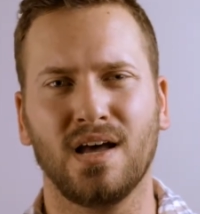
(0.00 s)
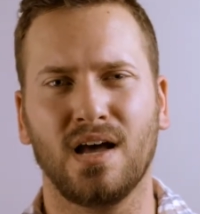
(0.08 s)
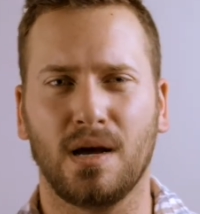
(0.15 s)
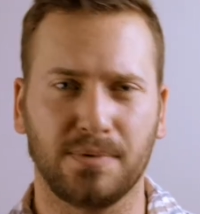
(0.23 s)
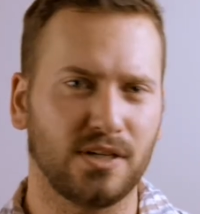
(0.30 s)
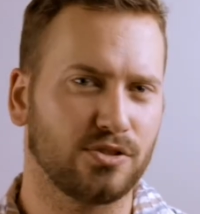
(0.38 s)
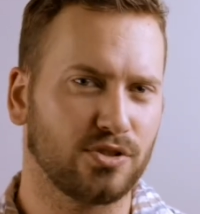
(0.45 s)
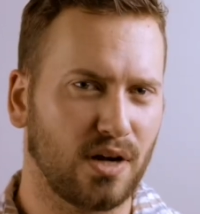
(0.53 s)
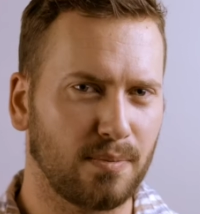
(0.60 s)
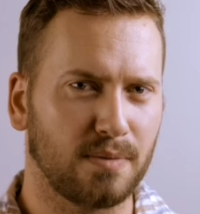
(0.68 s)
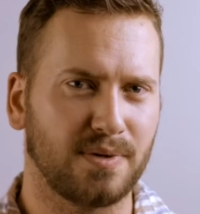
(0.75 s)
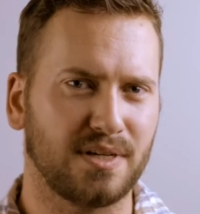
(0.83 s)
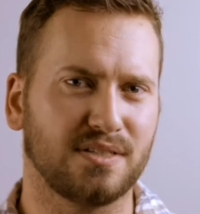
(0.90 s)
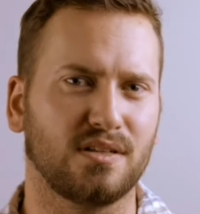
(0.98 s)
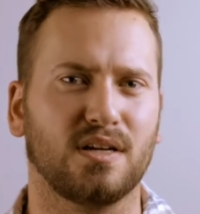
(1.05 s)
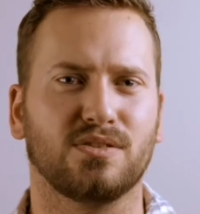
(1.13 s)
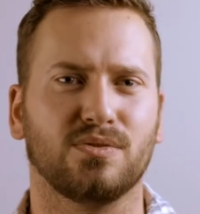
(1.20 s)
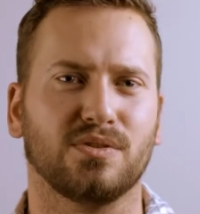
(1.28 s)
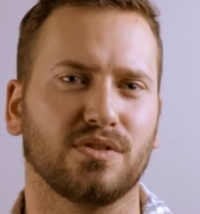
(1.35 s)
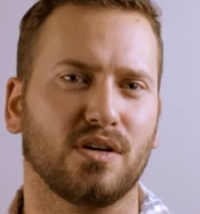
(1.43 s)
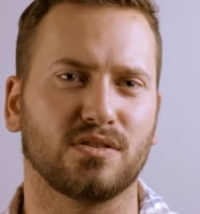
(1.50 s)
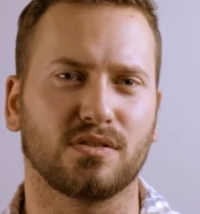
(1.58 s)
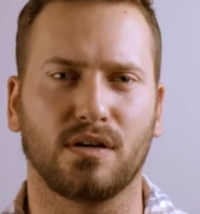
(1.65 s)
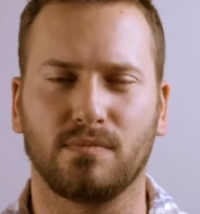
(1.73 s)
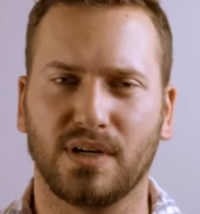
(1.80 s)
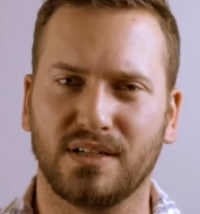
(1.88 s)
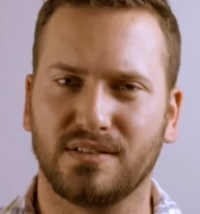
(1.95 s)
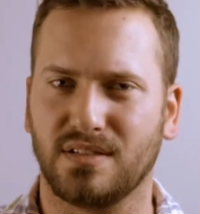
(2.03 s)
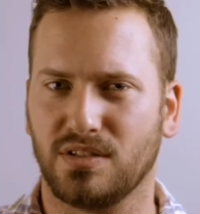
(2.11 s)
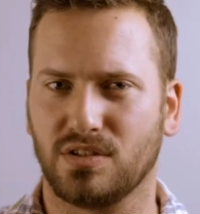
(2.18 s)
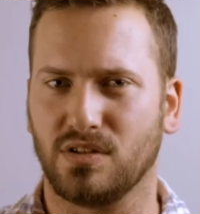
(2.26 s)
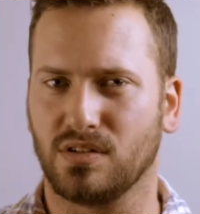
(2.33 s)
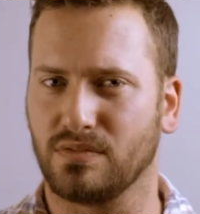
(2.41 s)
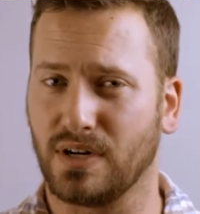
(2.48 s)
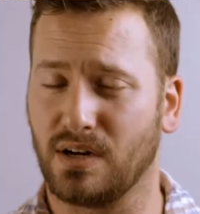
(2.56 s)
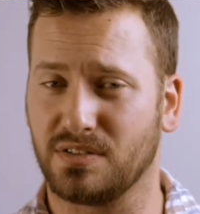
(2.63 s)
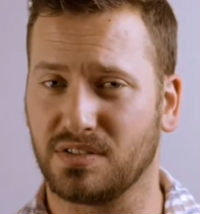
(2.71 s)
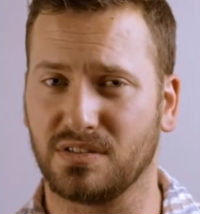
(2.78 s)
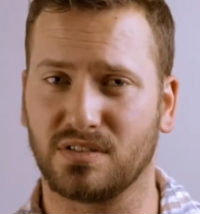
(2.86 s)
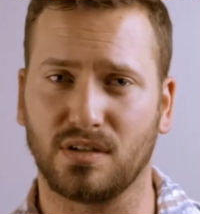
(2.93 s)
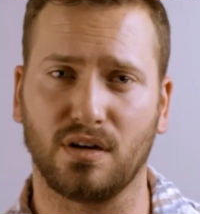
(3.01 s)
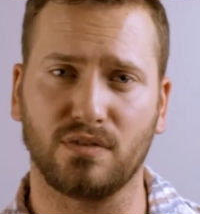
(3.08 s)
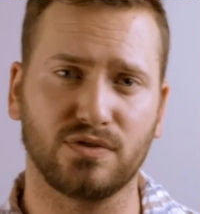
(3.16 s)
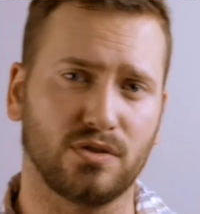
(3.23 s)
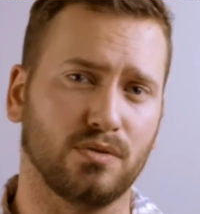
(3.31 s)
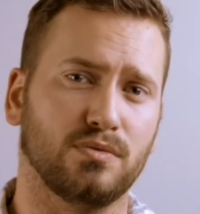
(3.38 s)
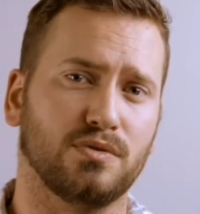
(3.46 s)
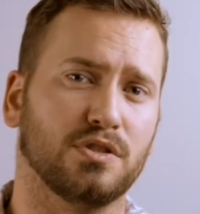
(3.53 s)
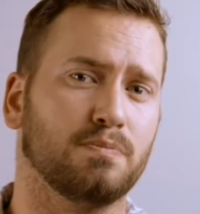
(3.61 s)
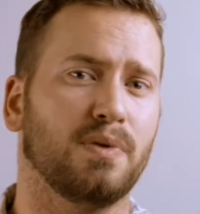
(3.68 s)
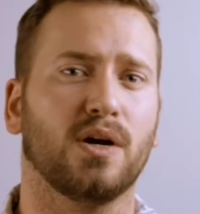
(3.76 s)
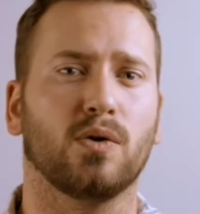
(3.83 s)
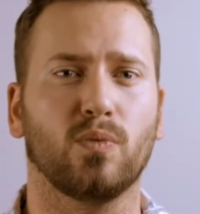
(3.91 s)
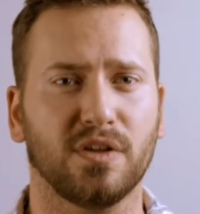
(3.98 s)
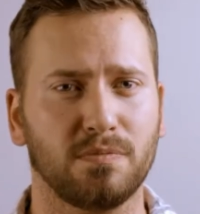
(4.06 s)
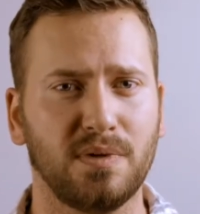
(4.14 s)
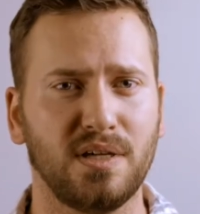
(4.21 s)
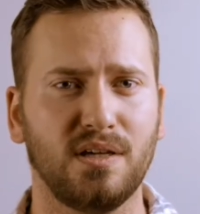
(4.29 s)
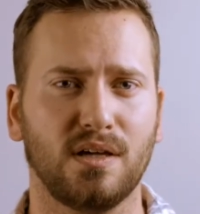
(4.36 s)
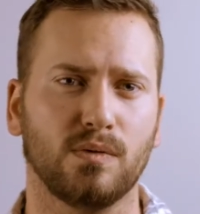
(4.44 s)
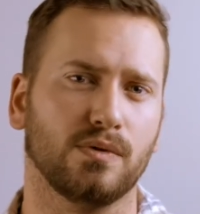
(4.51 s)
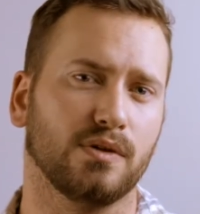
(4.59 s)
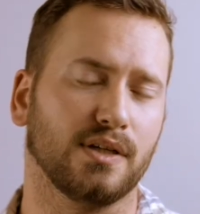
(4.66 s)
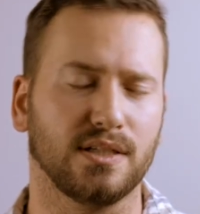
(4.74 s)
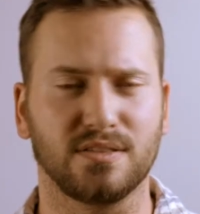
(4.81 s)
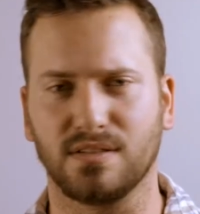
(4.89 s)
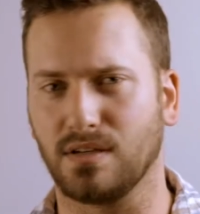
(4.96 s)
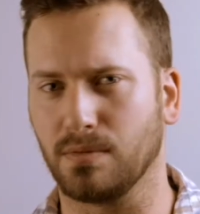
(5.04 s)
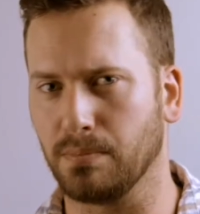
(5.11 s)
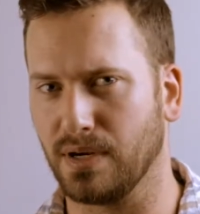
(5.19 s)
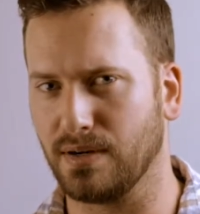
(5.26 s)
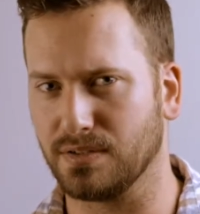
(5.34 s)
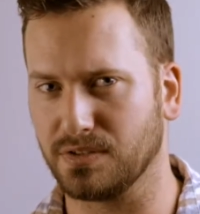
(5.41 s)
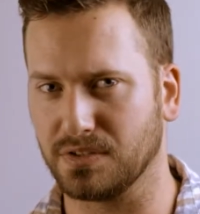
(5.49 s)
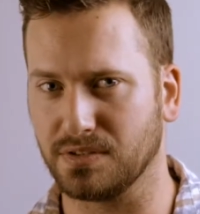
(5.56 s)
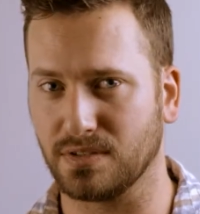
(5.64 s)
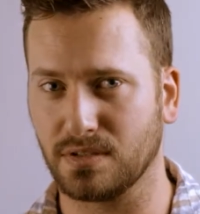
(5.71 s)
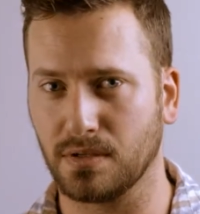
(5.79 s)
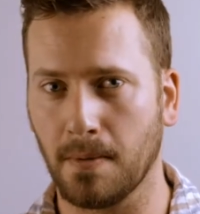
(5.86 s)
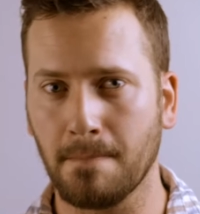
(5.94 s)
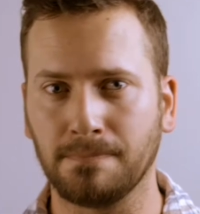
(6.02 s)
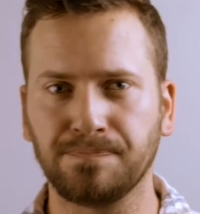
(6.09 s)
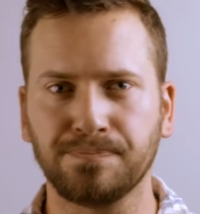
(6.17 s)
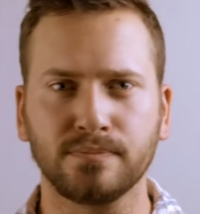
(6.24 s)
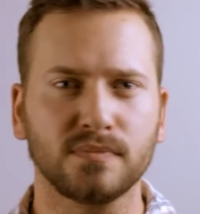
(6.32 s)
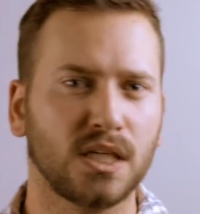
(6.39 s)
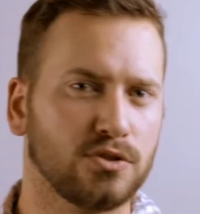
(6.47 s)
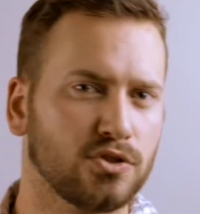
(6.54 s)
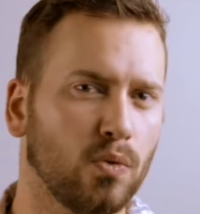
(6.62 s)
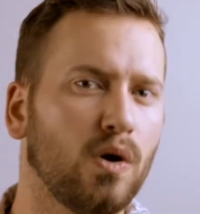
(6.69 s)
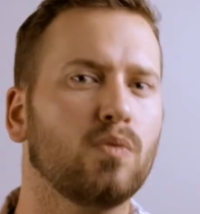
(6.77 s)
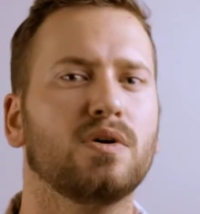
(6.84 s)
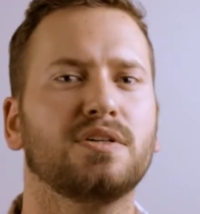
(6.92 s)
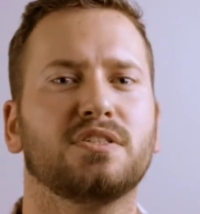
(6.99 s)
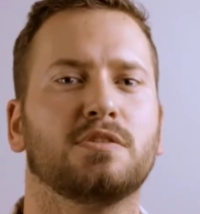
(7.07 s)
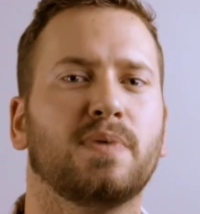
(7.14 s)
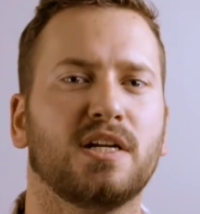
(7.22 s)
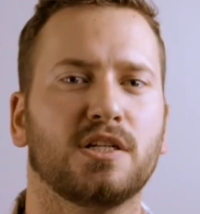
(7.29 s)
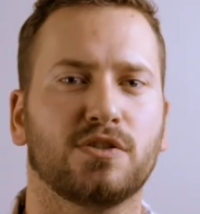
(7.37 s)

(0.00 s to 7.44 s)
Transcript: I'm going to try my best not to exhaust all of my attention on the virus itself, so just bear with me and we'll get to the comparisons. So what was the Spanish